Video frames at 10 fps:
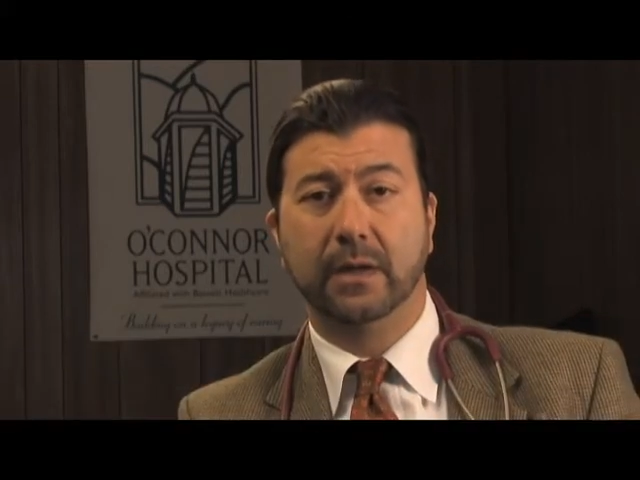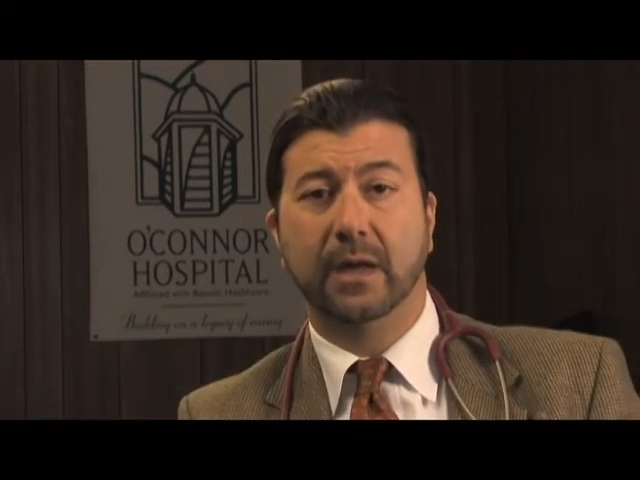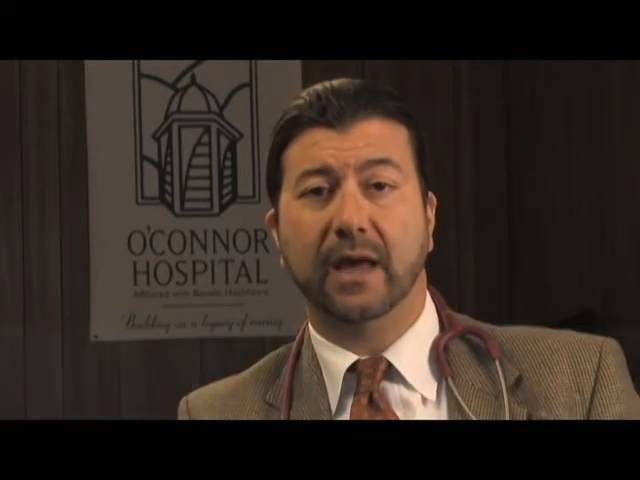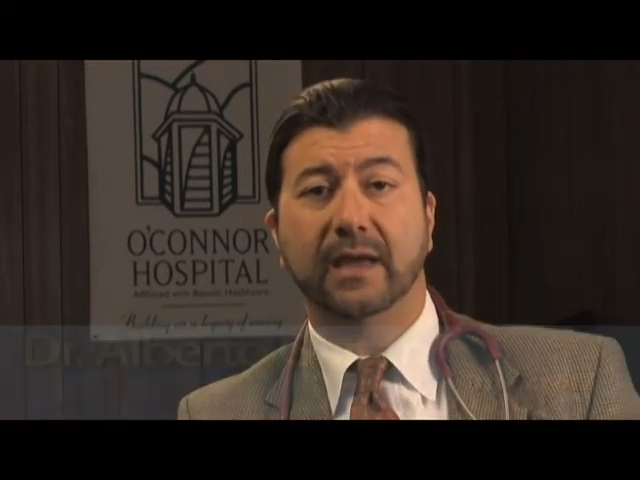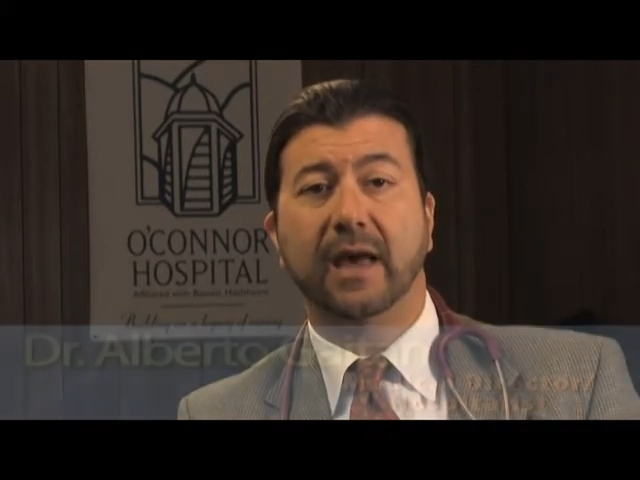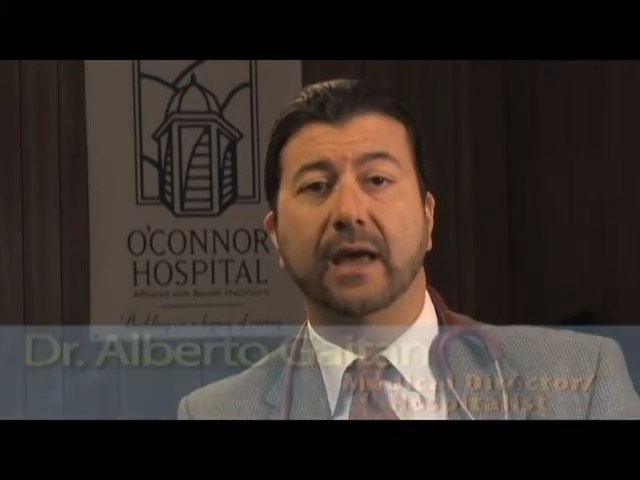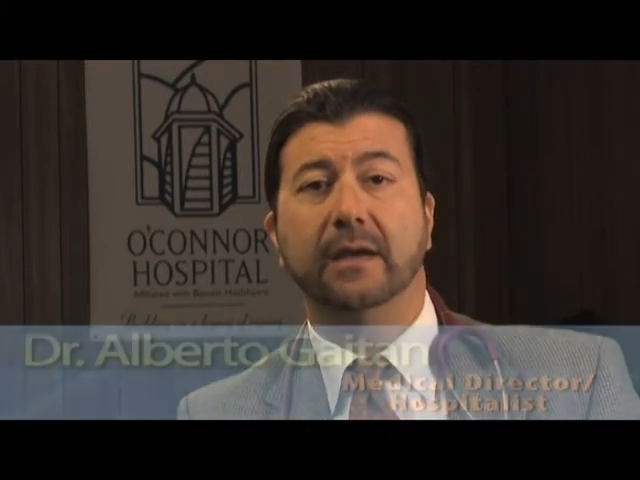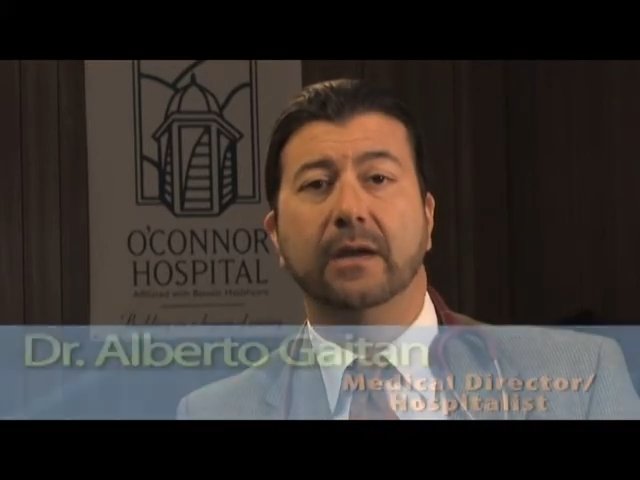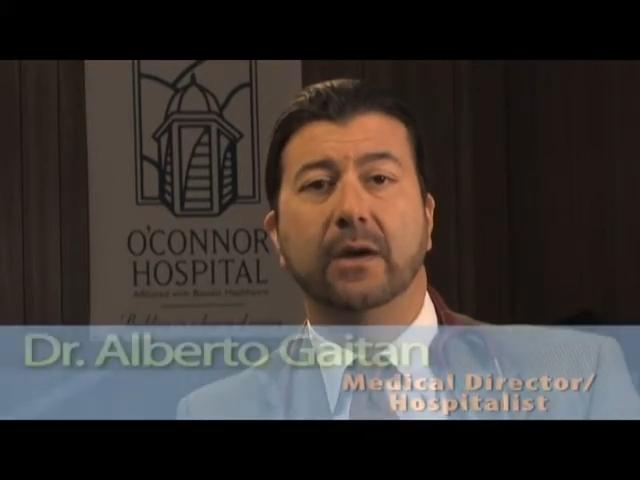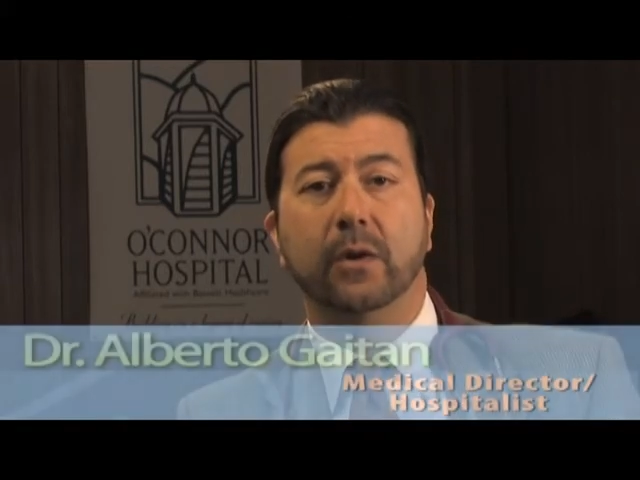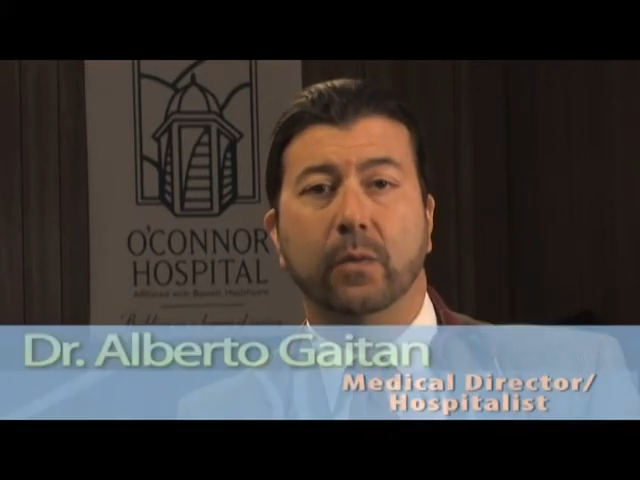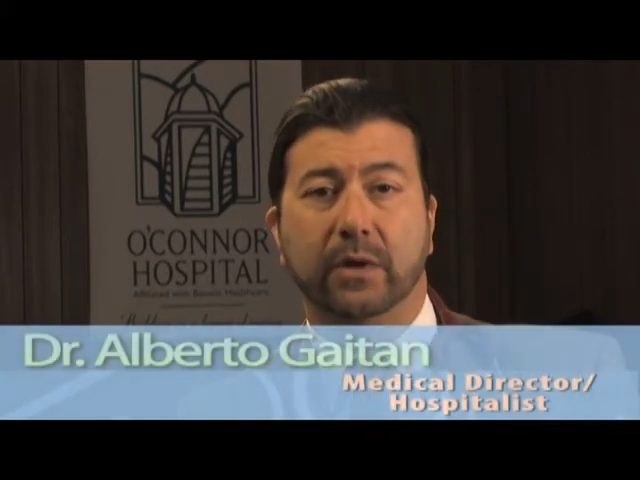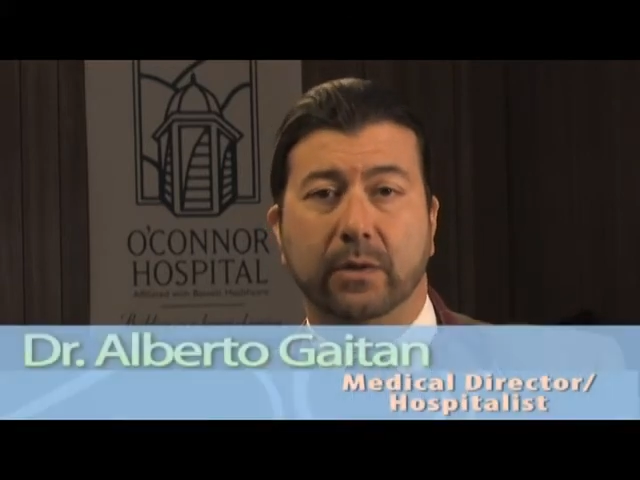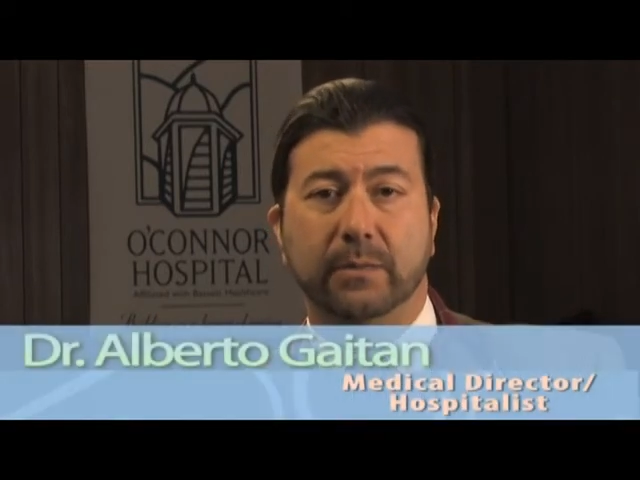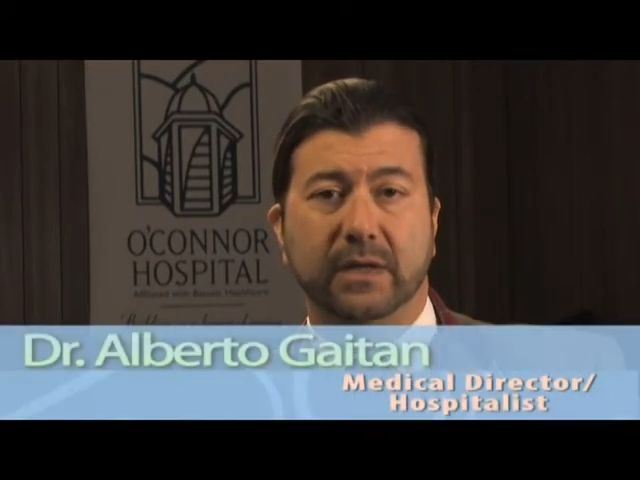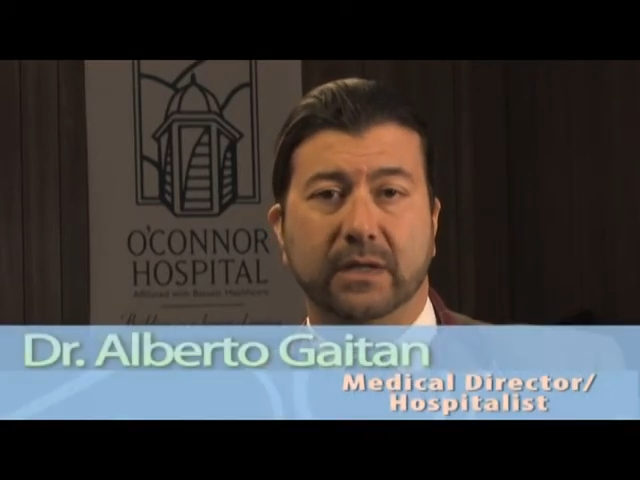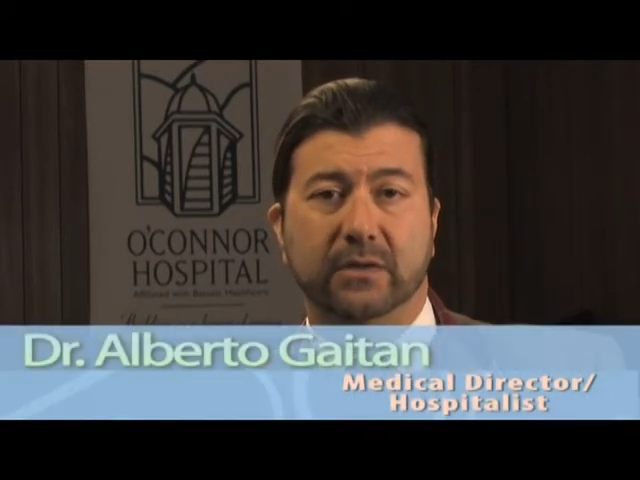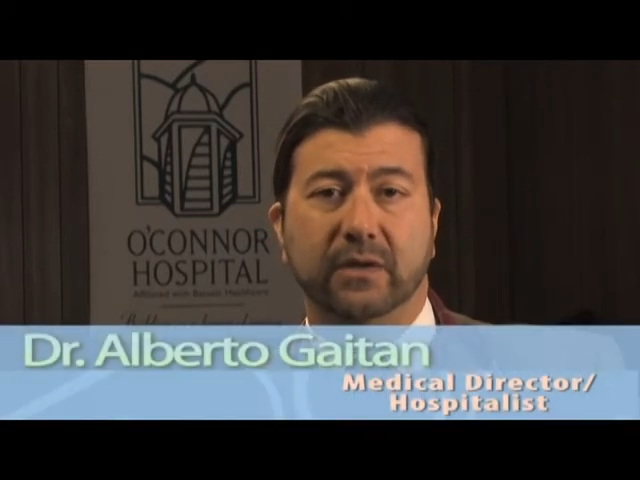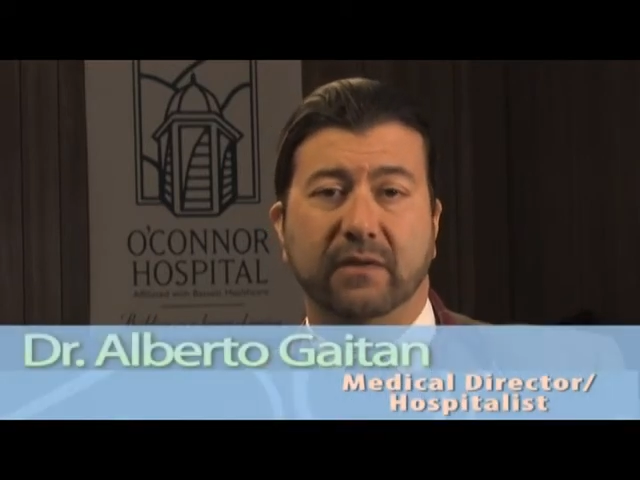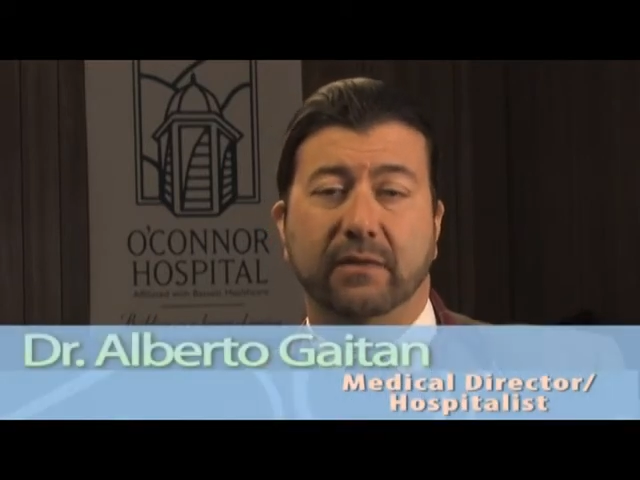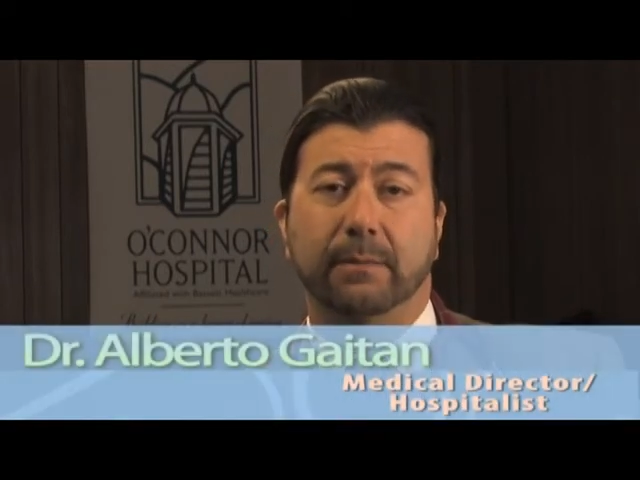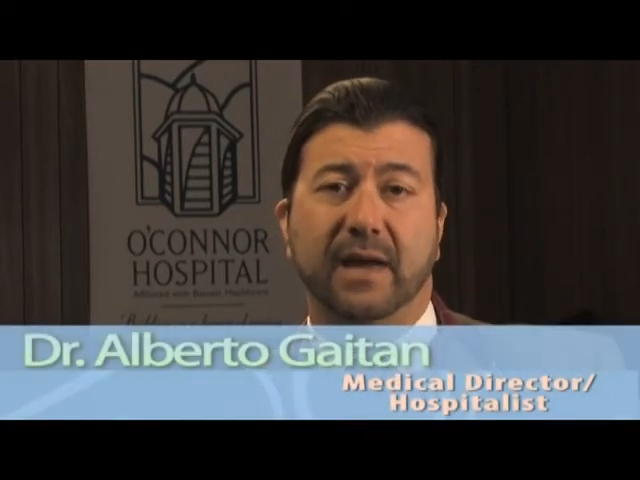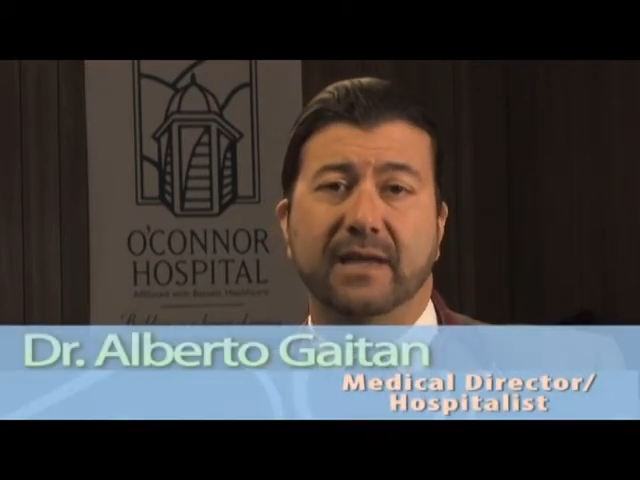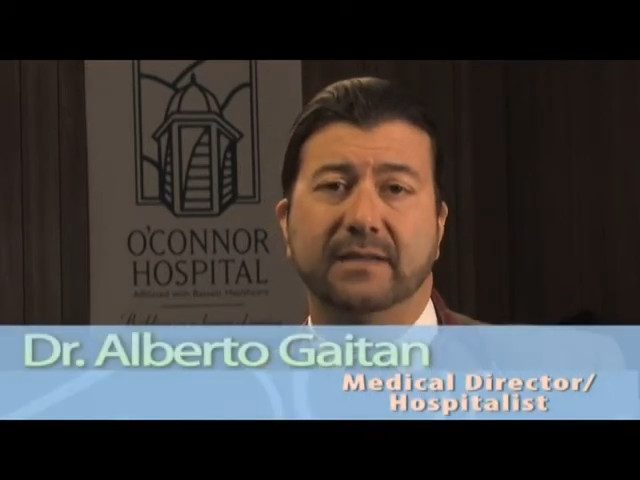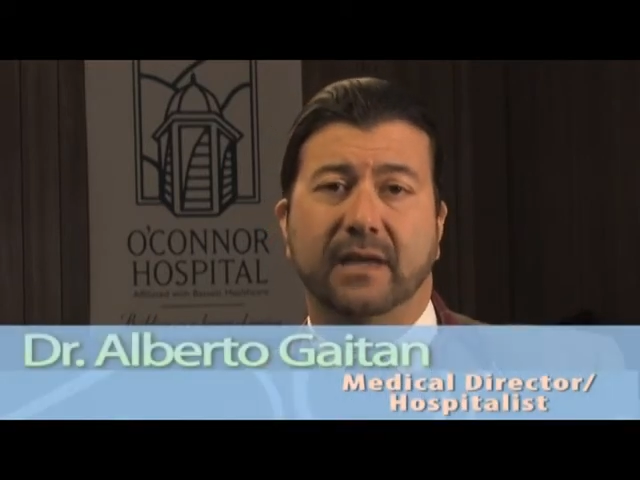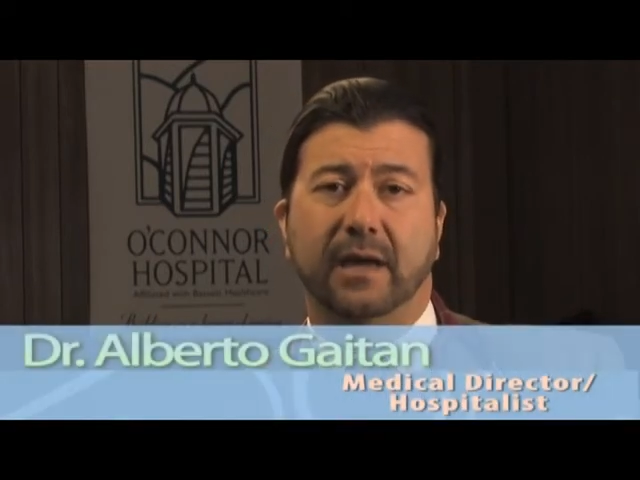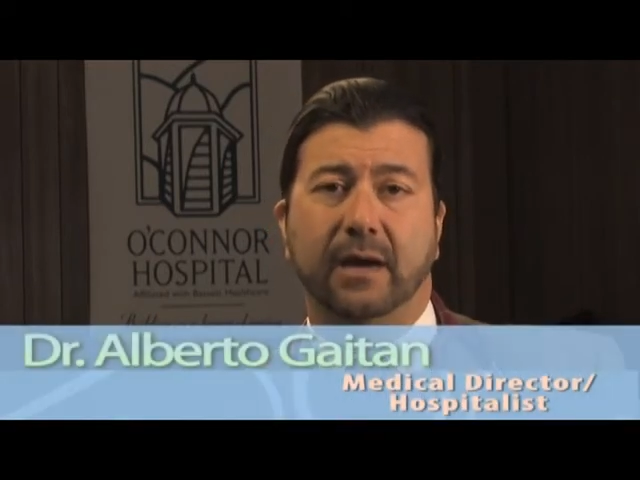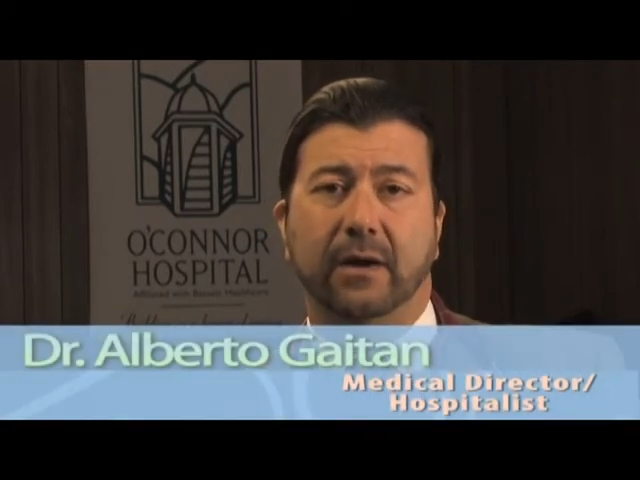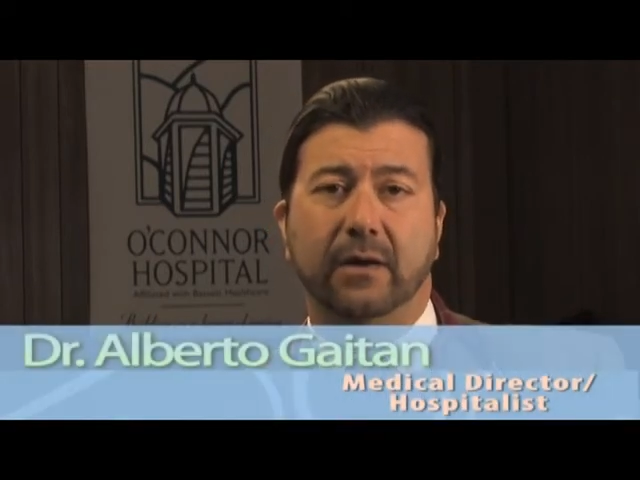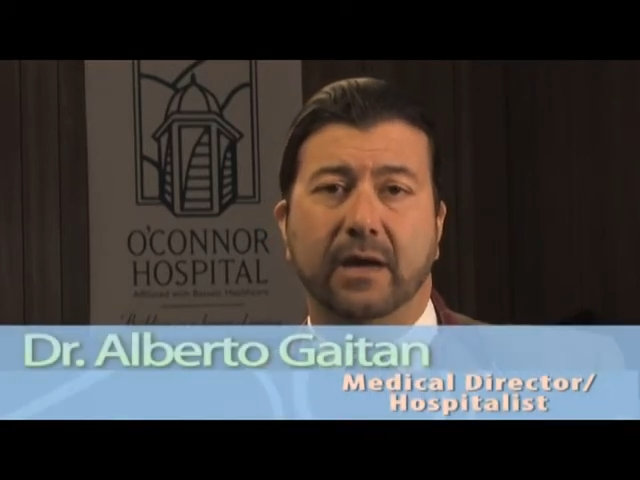Again, we're committed to give the best care